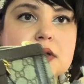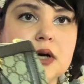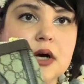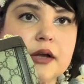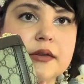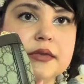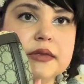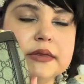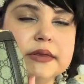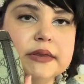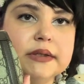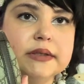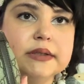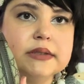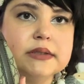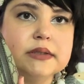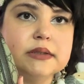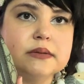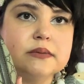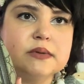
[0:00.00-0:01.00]
got
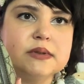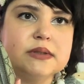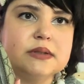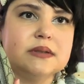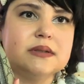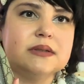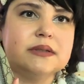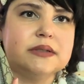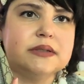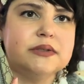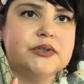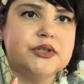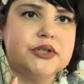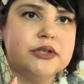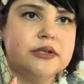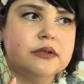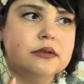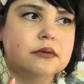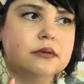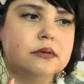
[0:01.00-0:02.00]
this, was it this
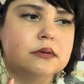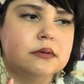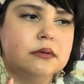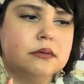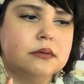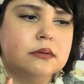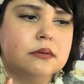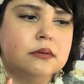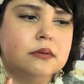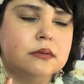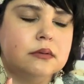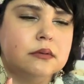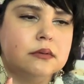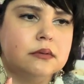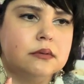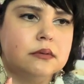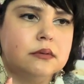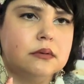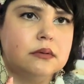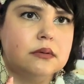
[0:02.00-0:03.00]
year?
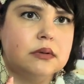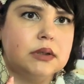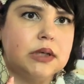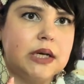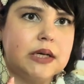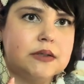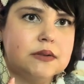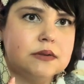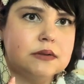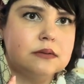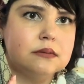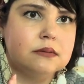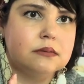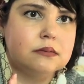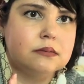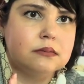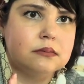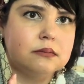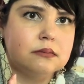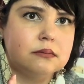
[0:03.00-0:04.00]
Yes.
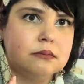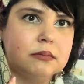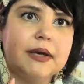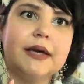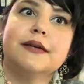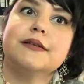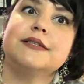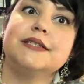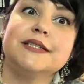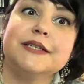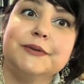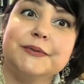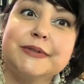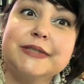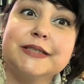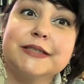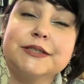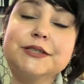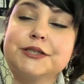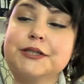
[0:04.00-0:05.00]
Yes, it was
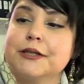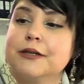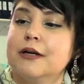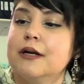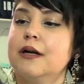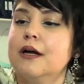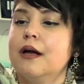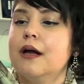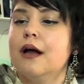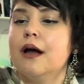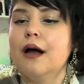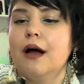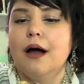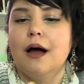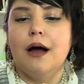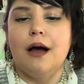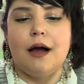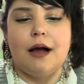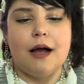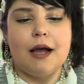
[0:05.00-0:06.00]
this year.
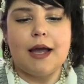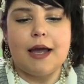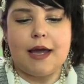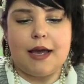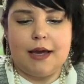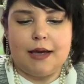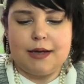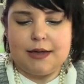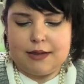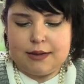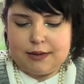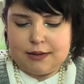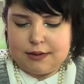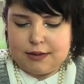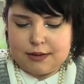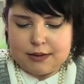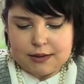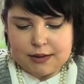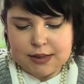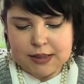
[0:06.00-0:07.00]

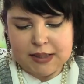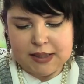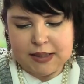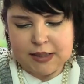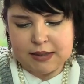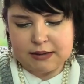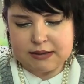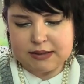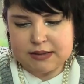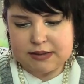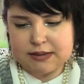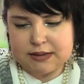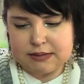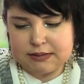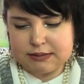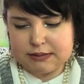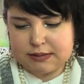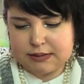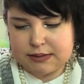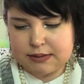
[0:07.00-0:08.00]
And this
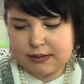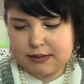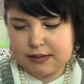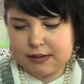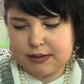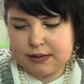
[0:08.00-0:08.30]
is